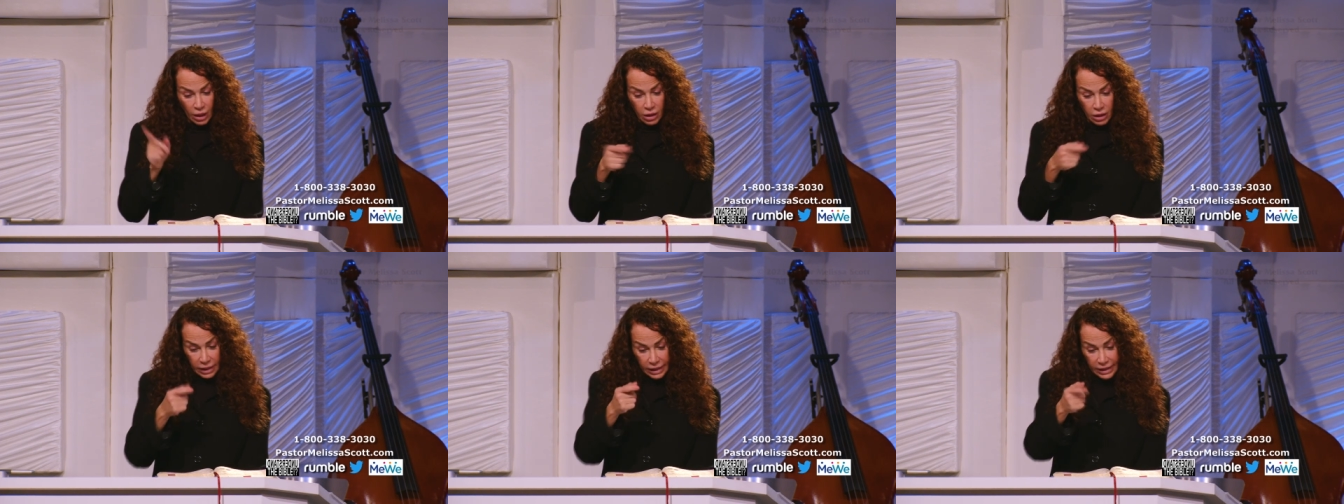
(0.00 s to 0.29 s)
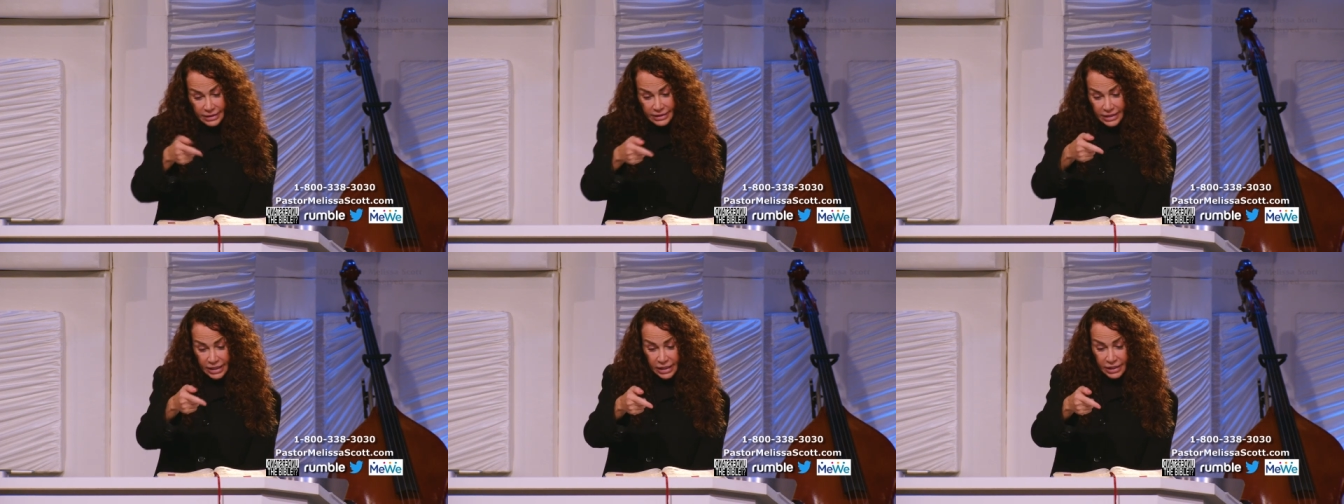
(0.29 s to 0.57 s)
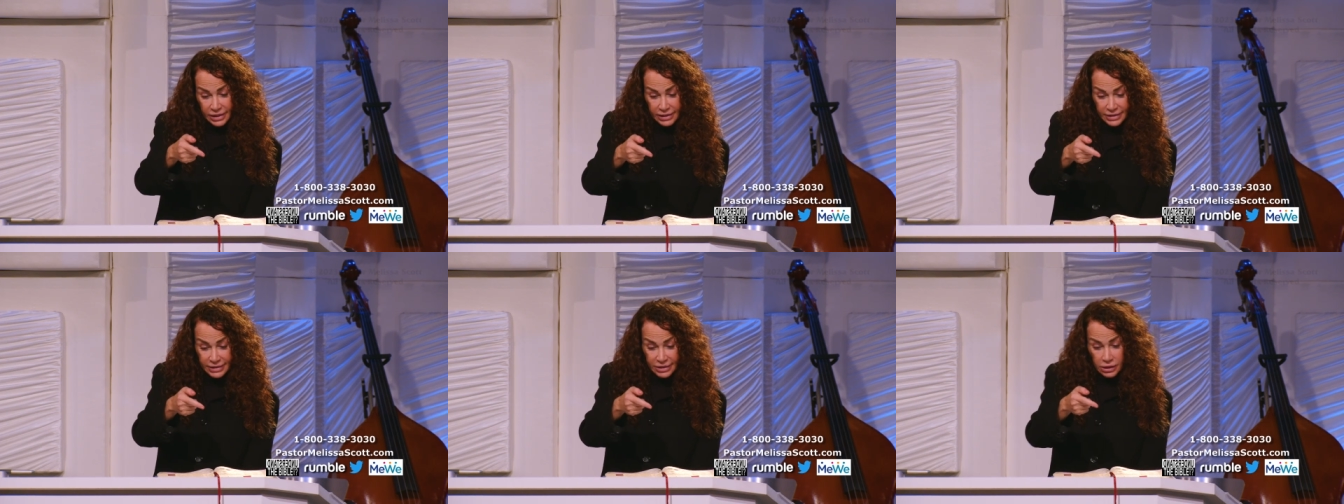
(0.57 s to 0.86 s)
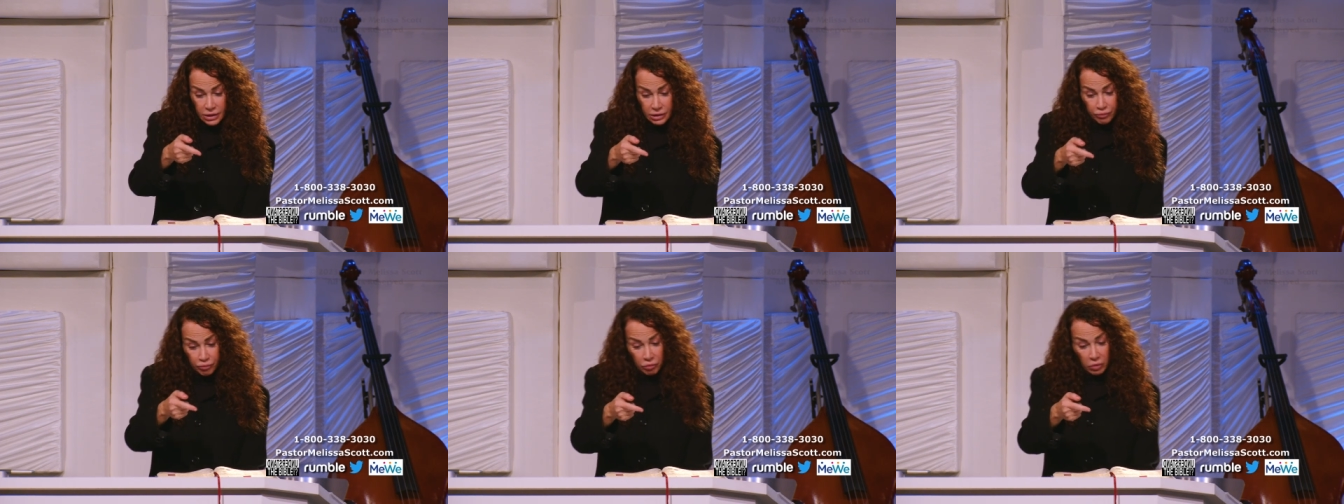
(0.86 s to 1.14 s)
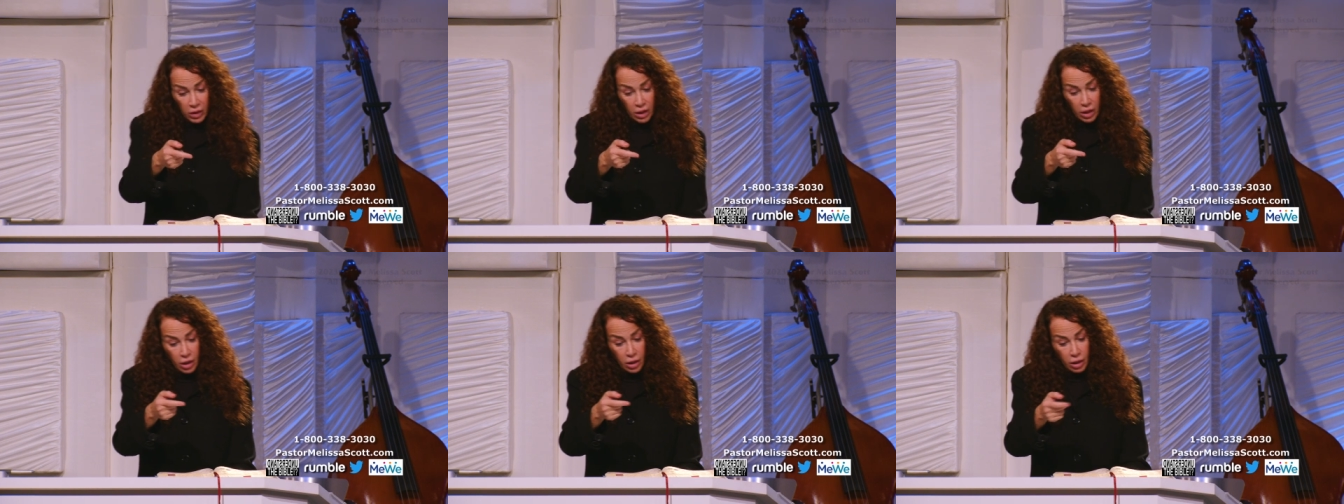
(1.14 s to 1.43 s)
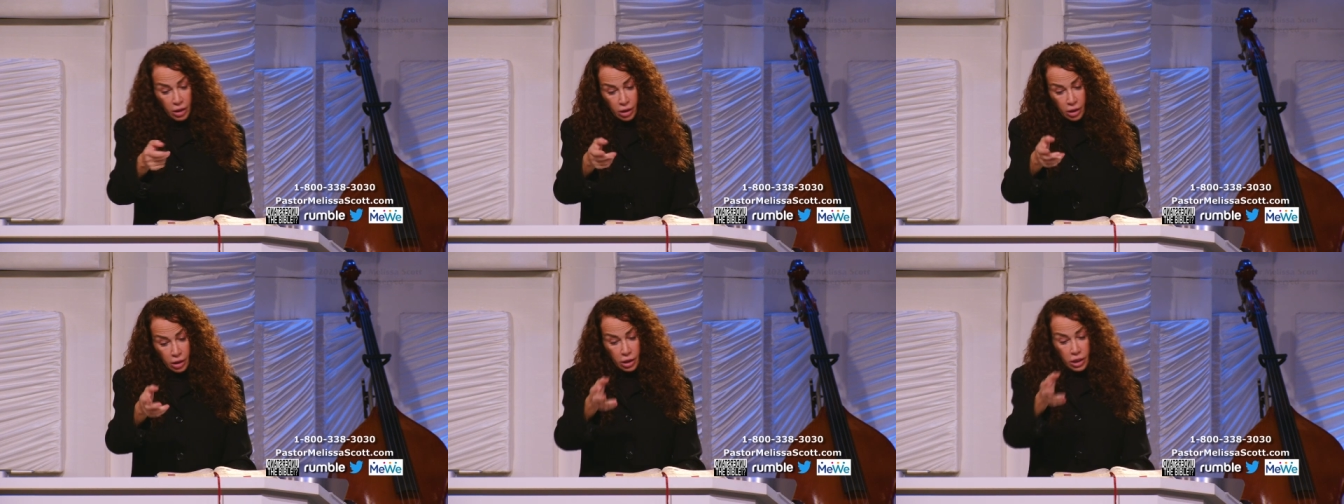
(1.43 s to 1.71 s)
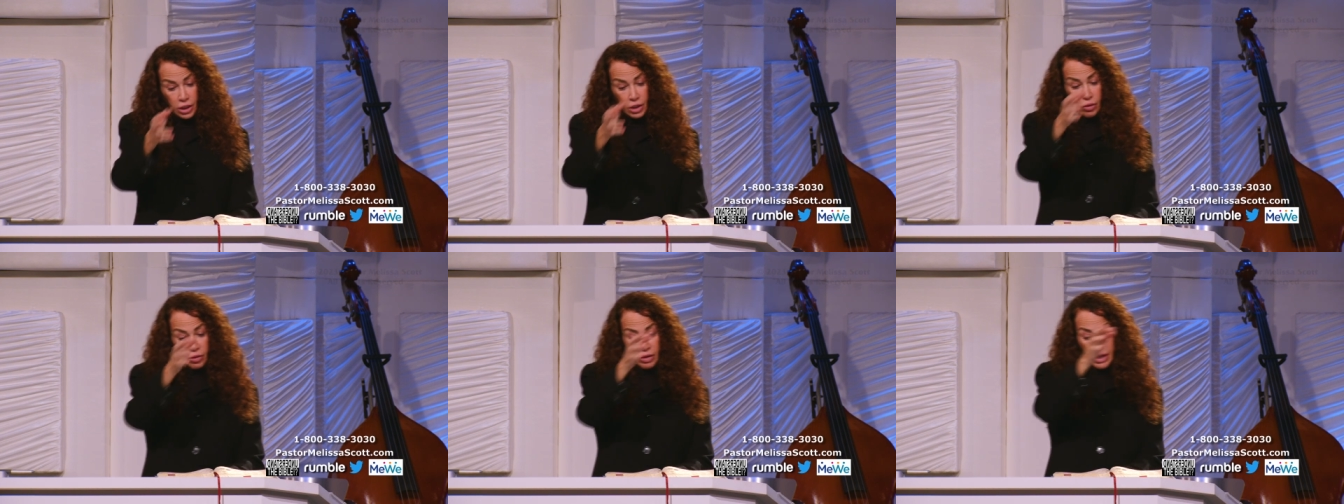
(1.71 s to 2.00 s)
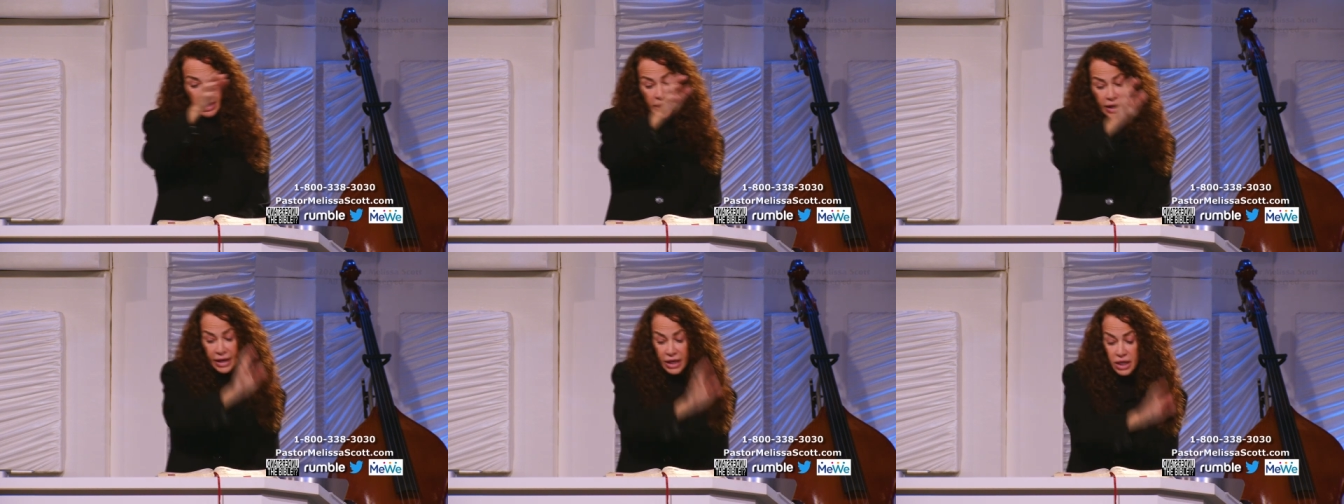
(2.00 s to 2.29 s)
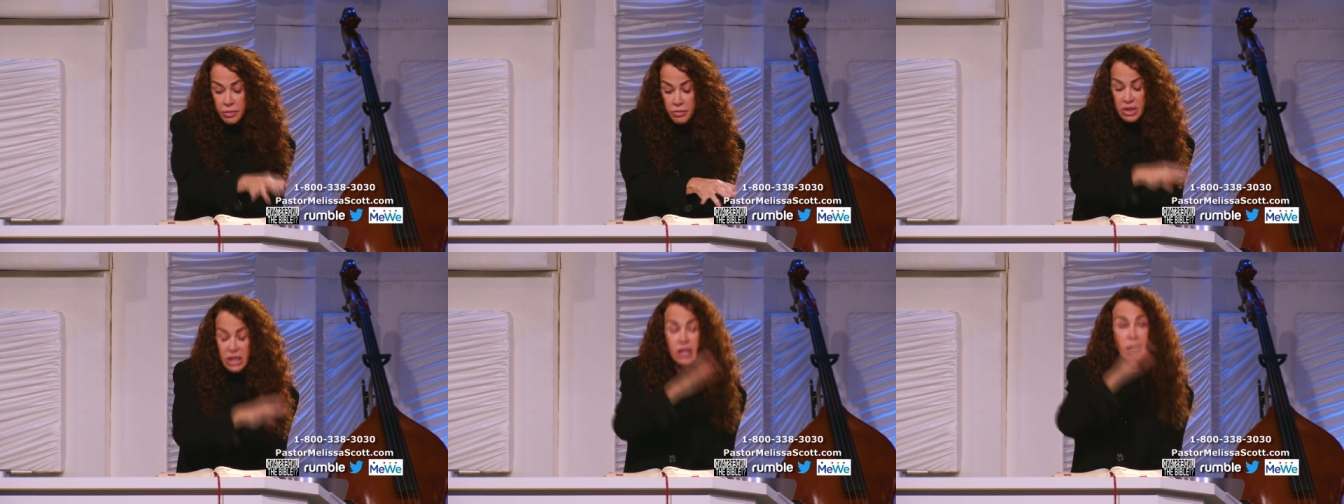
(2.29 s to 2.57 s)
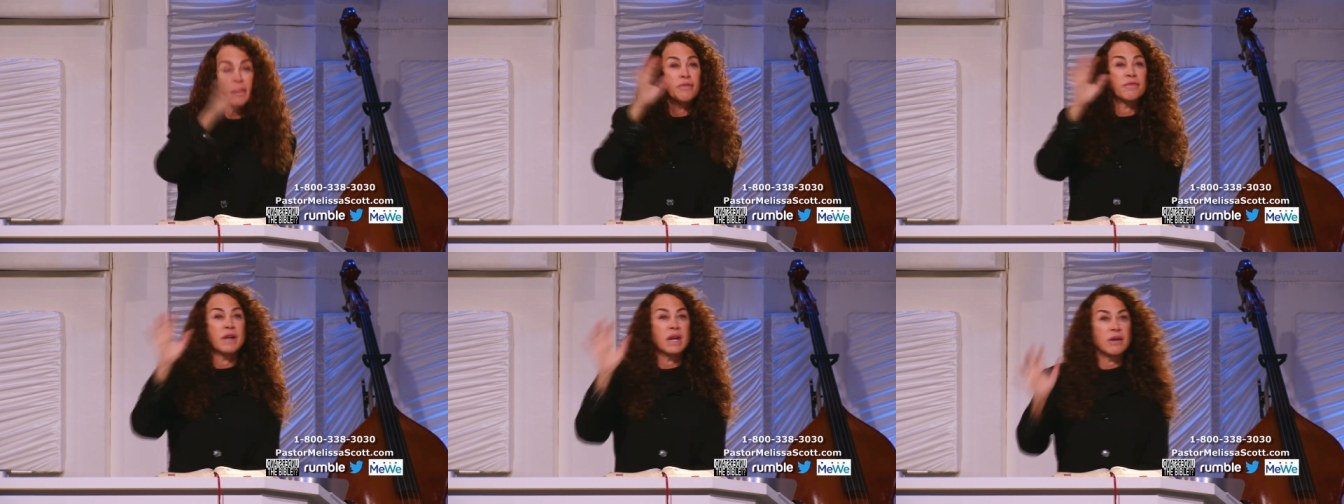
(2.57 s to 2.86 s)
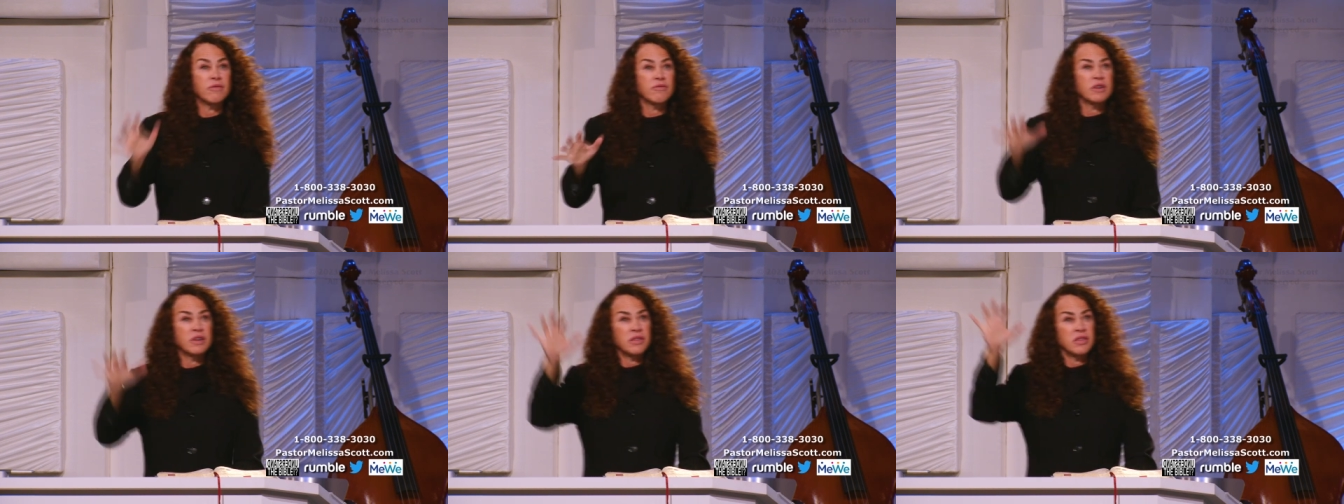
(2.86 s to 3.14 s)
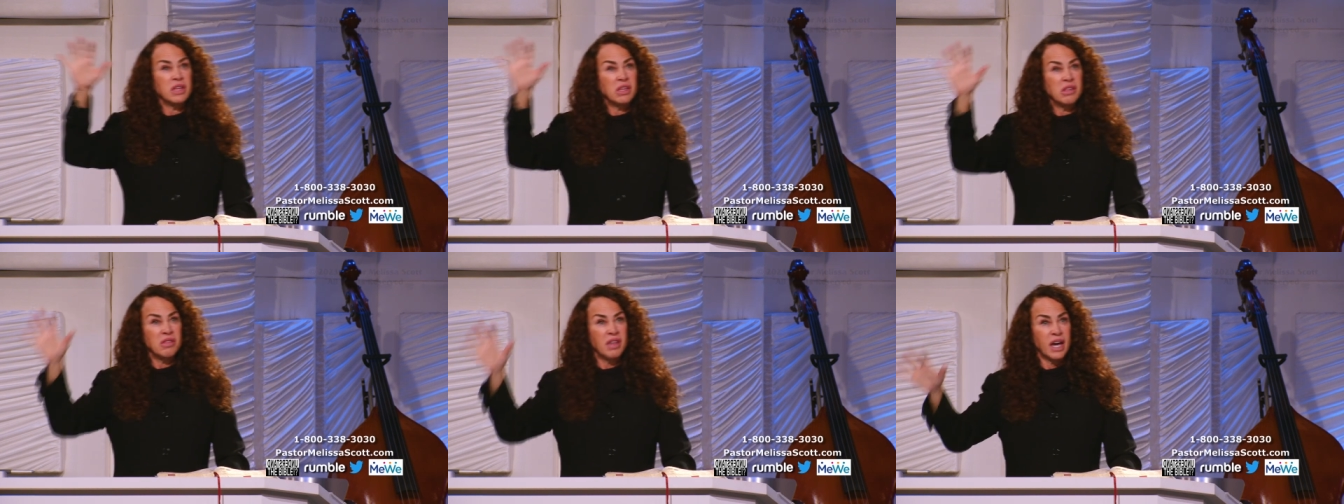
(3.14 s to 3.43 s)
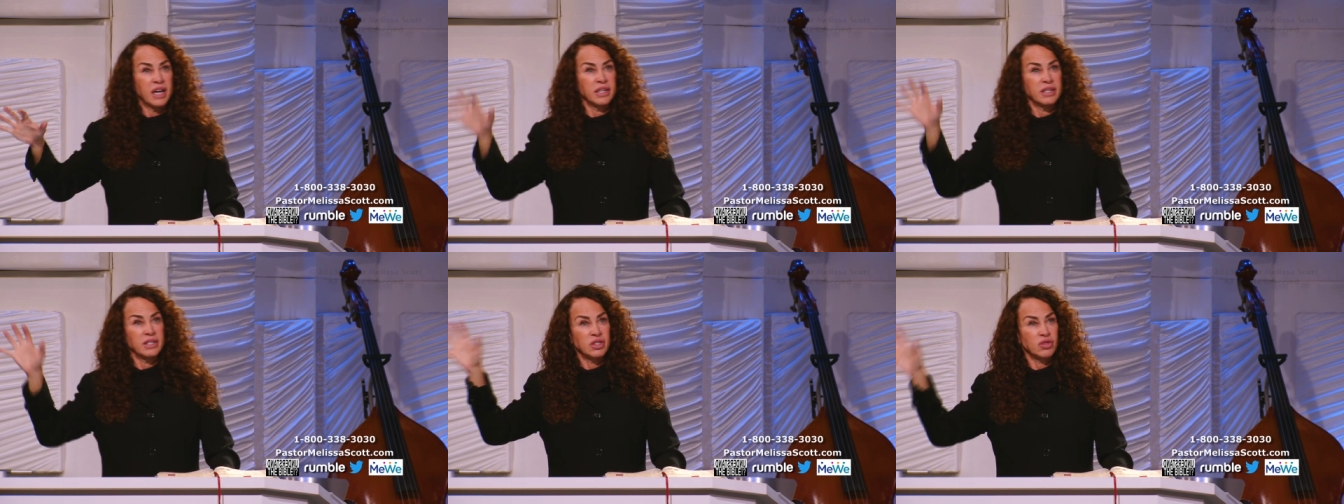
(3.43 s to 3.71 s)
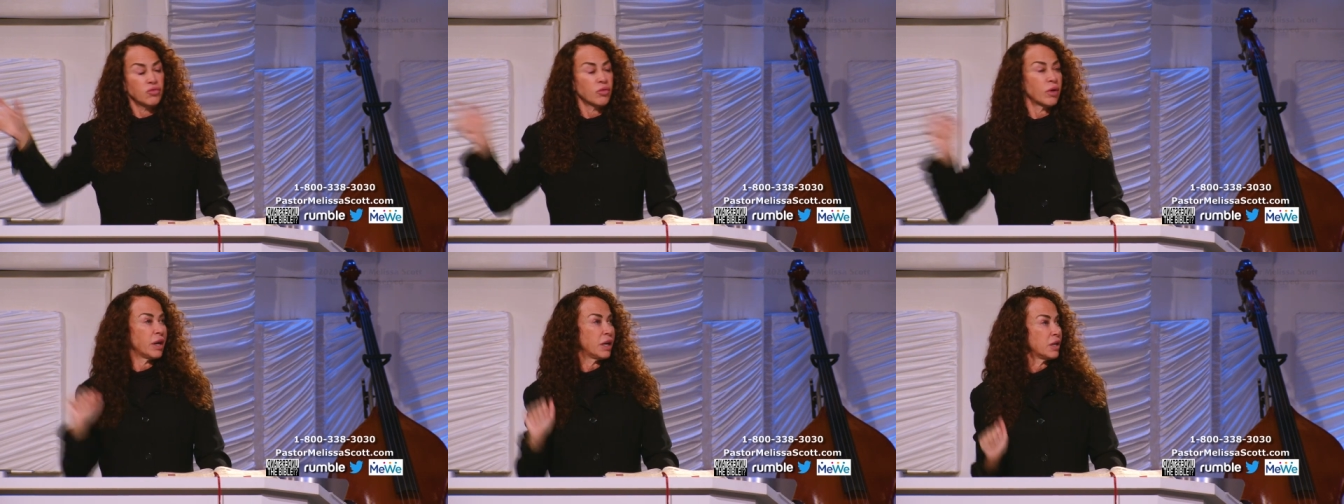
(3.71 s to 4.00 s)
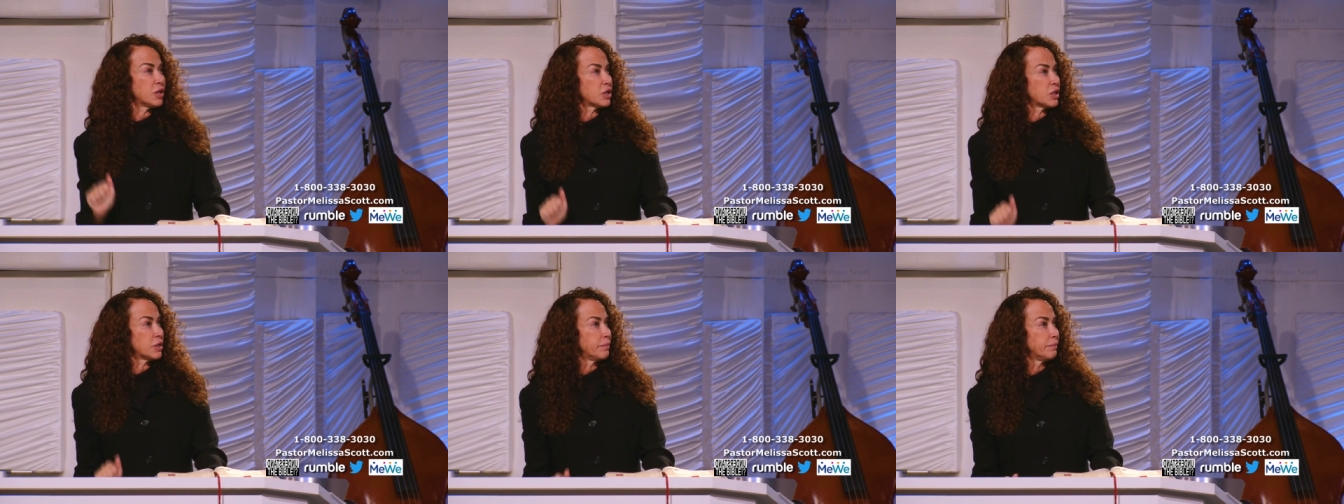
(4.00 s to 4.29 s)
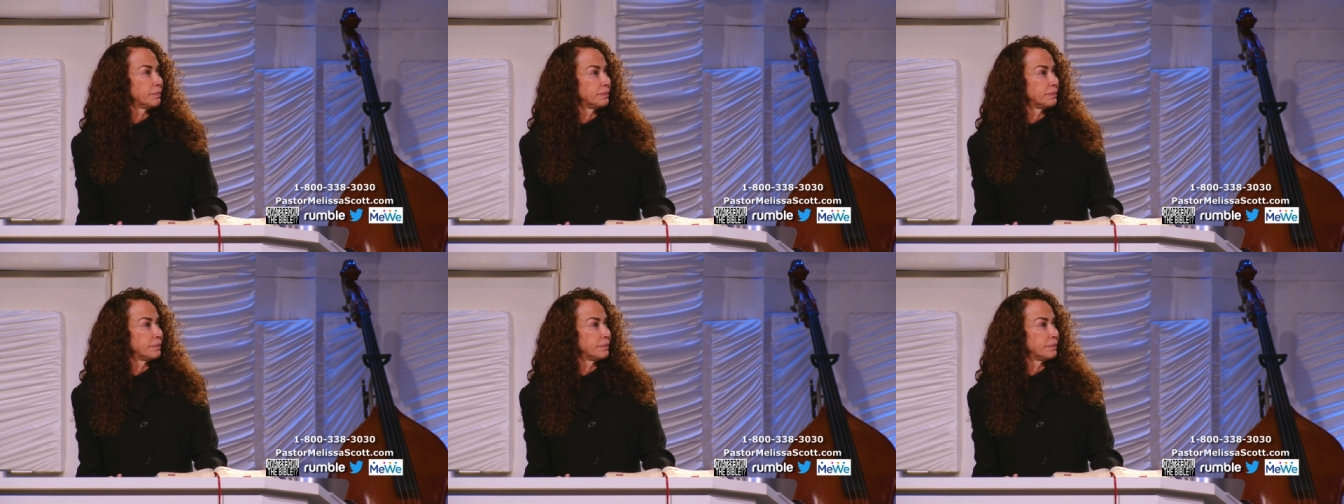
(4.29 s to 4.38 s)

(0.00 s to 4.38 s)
He says, You're an enemy of everything that is right.